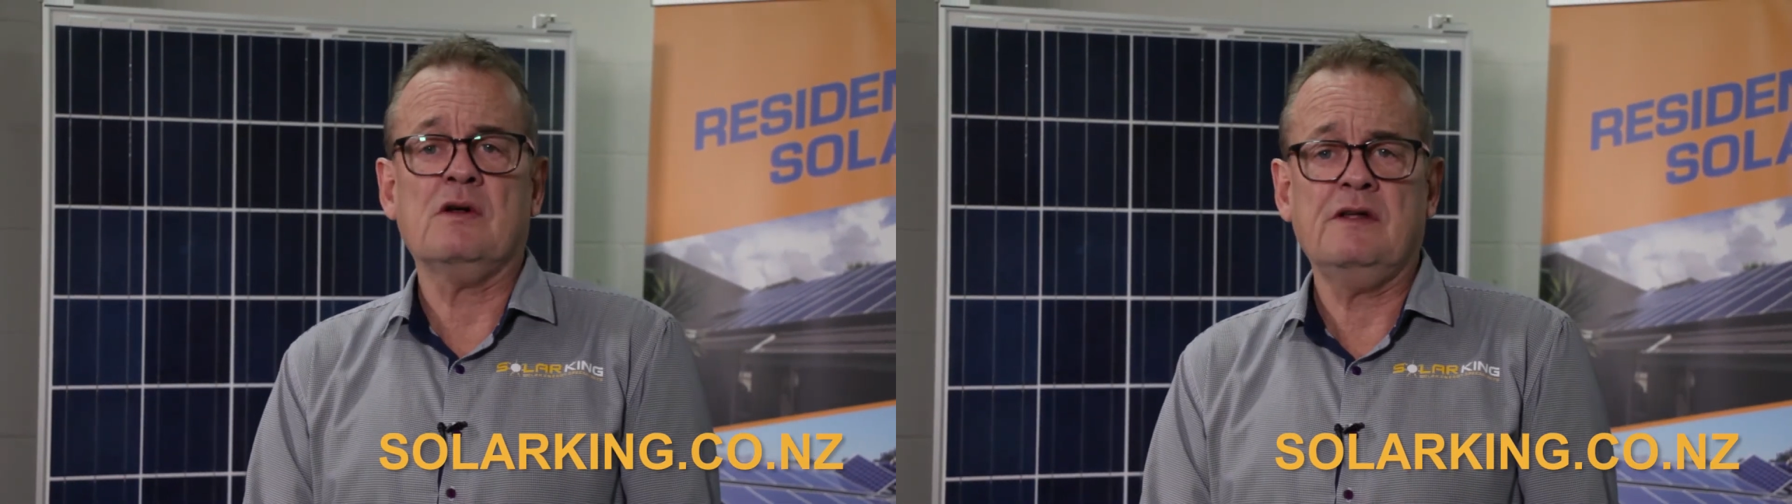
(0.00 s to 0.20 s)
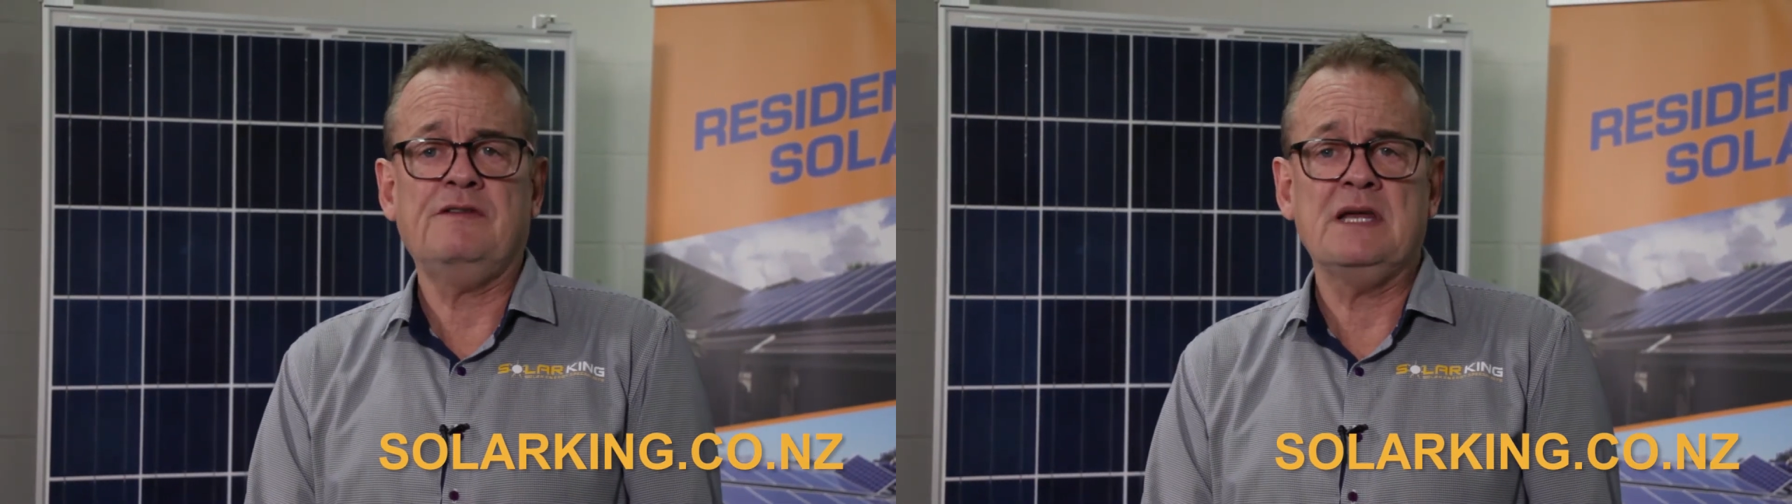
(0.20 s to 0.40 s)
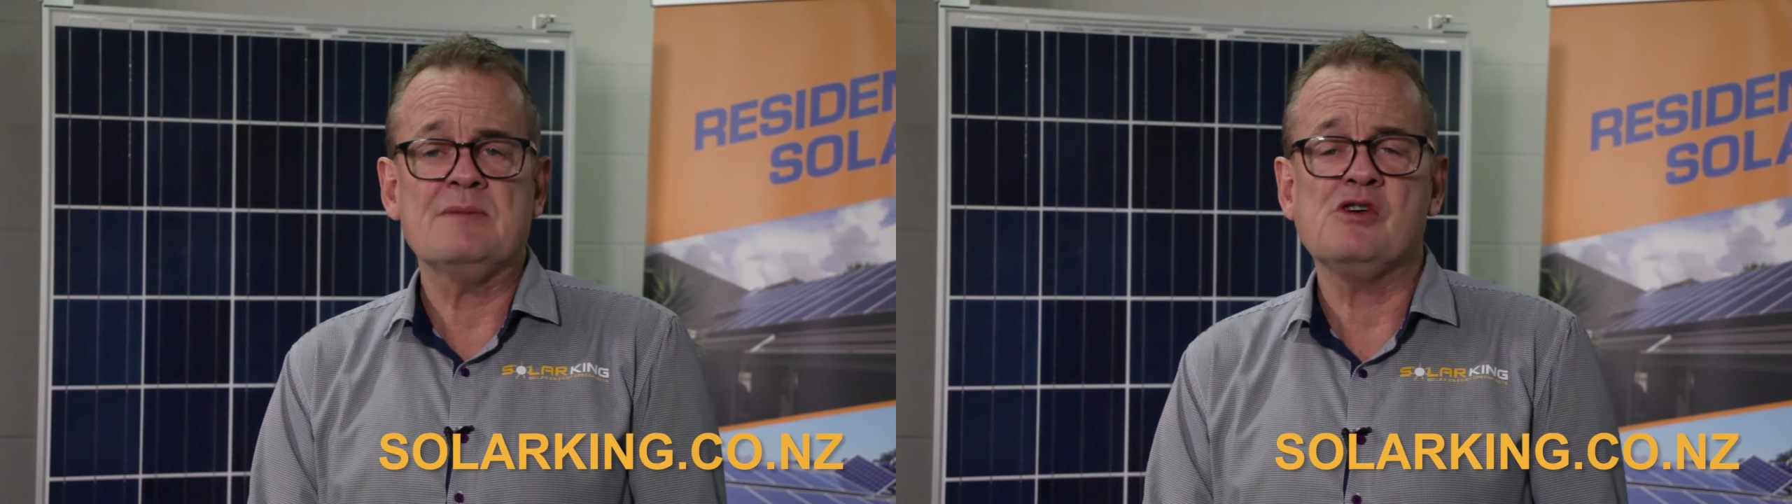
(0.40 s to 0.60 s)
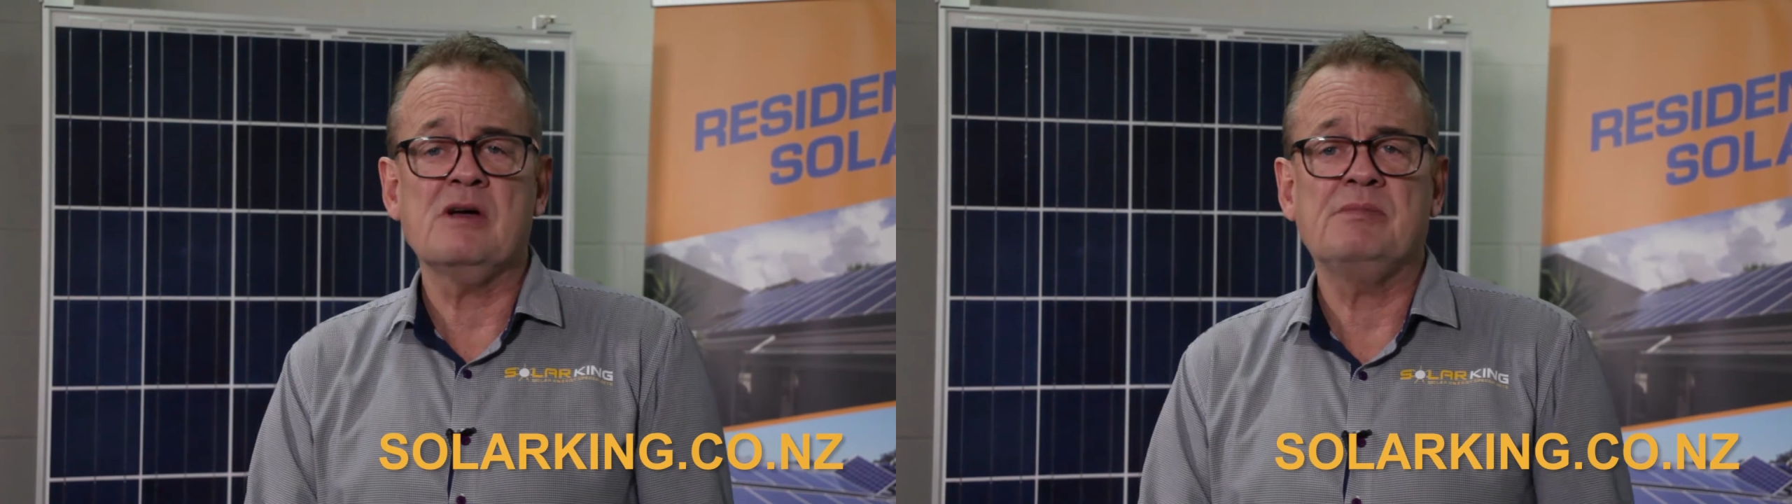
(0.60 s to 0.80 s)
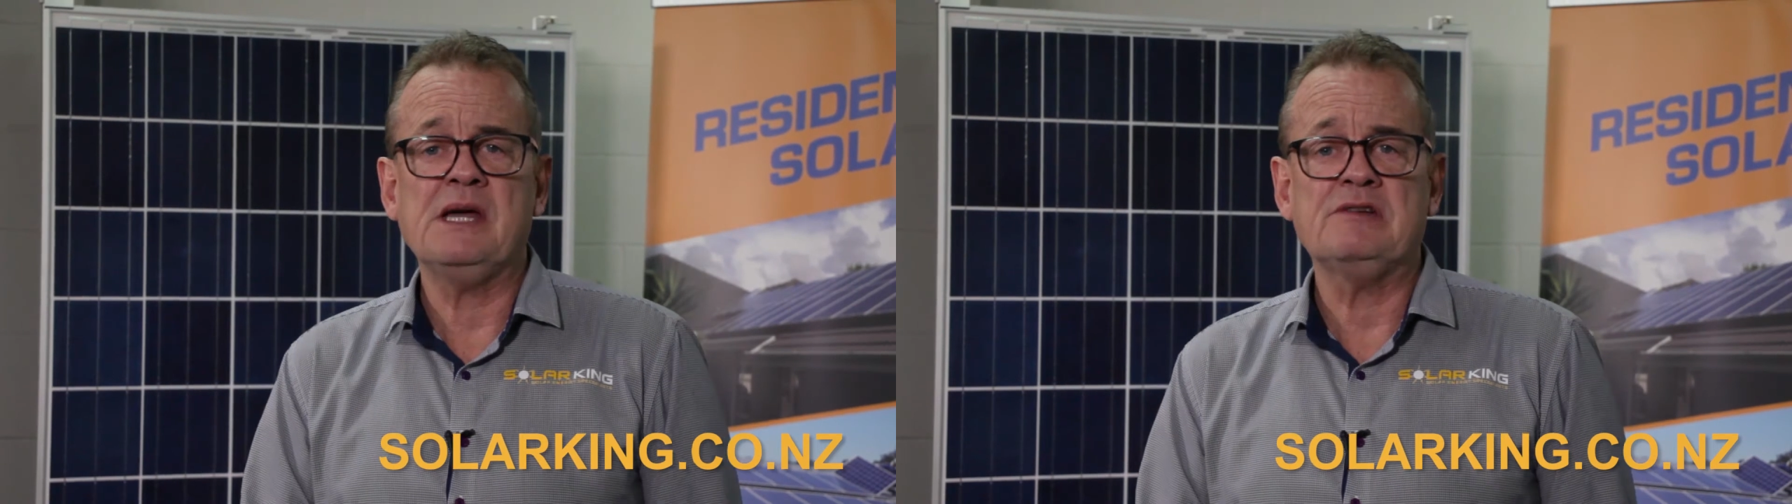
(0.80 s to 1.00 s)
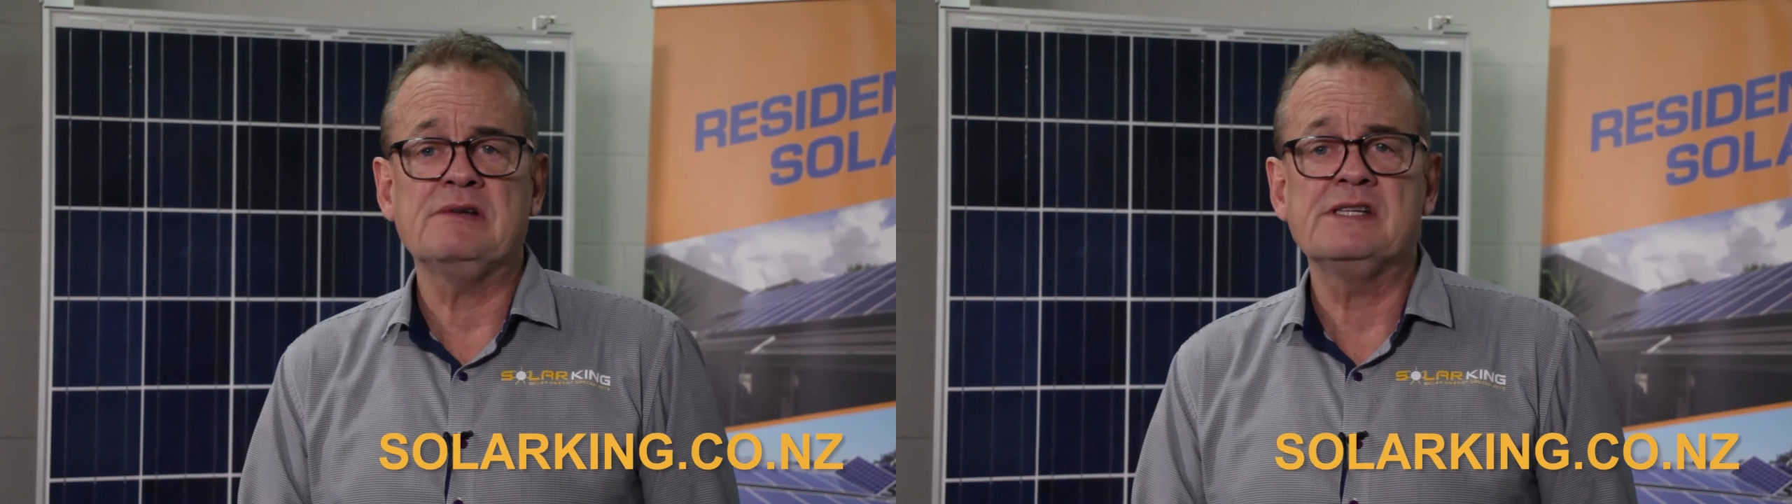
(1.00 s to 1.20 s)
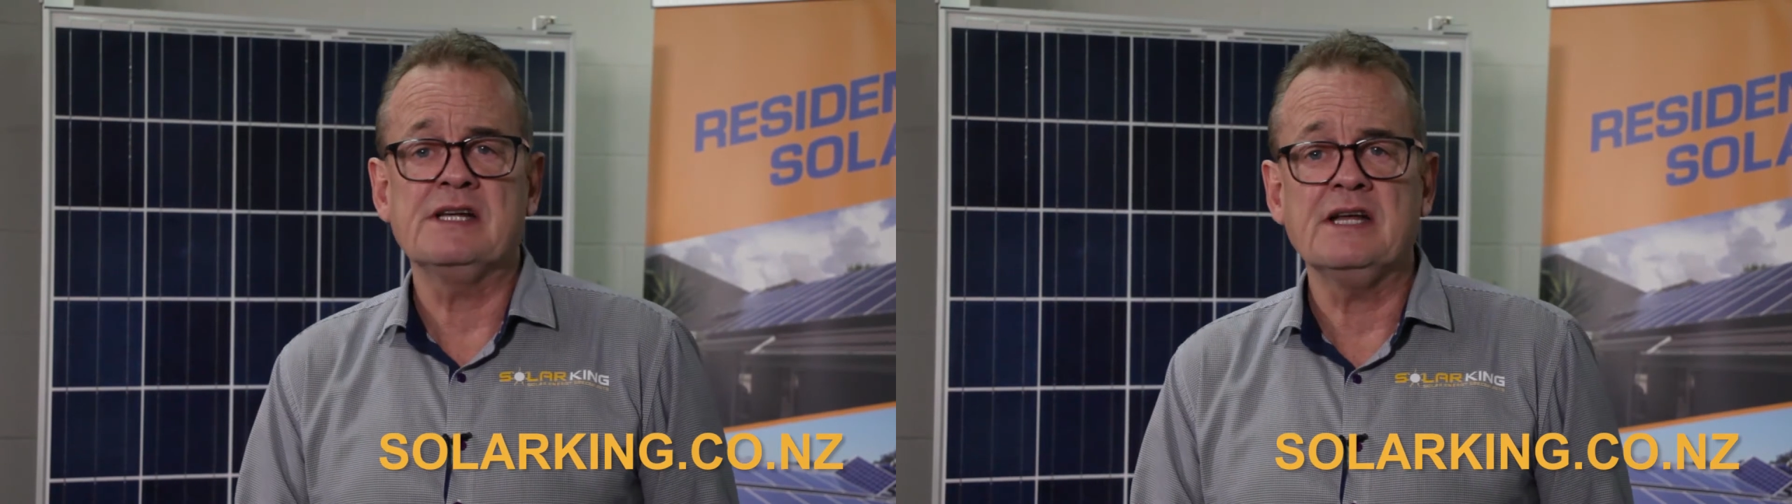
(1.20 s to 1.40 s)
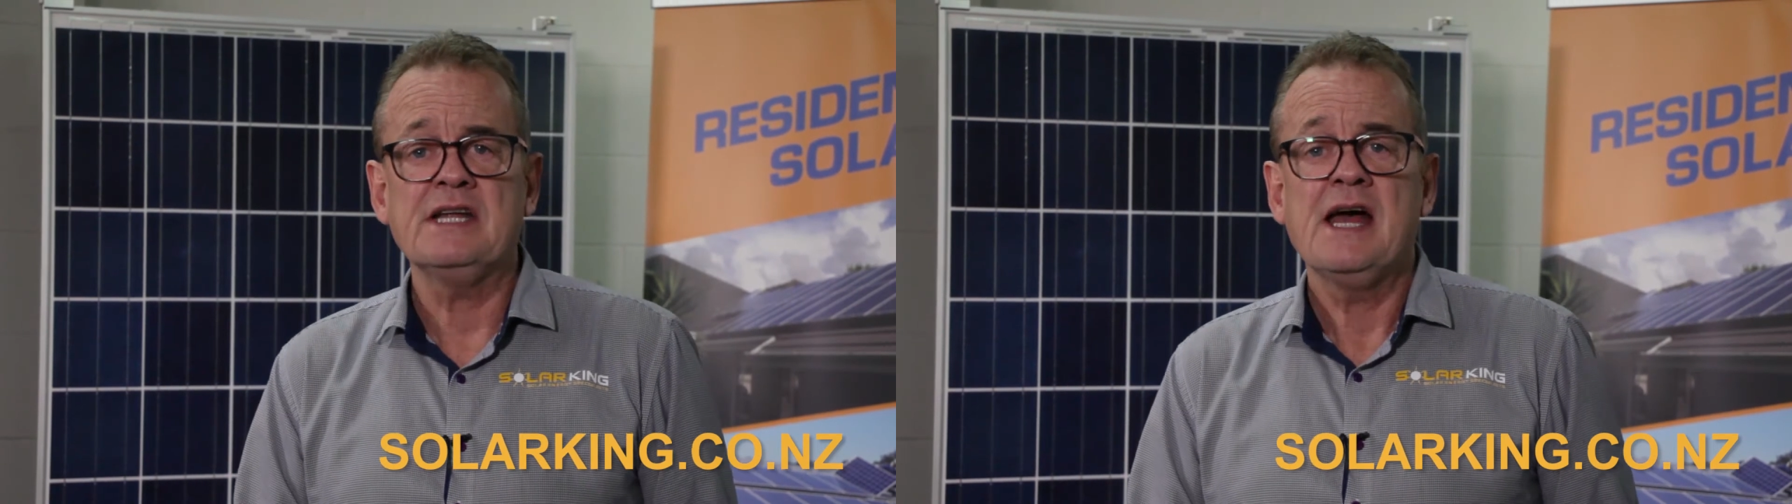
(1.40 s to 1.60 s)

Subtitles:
lithium ion batteries in it,